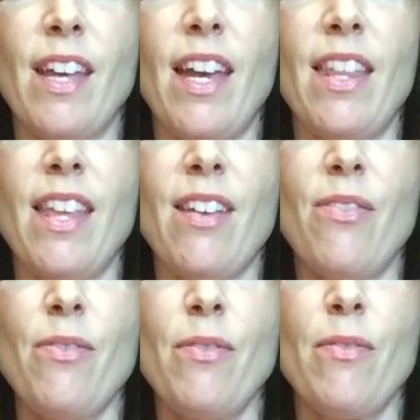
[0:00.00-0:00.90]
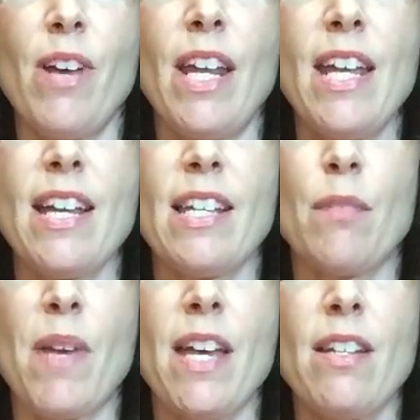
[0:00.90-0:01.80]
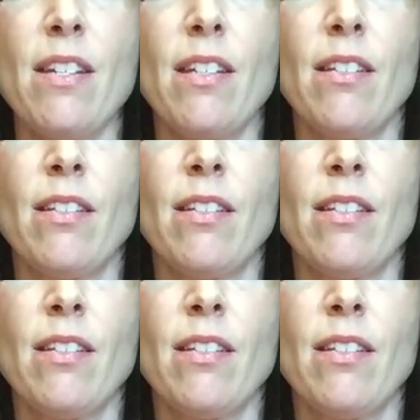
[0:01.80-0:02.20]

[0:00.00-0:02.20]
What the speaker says: And then ready, expand.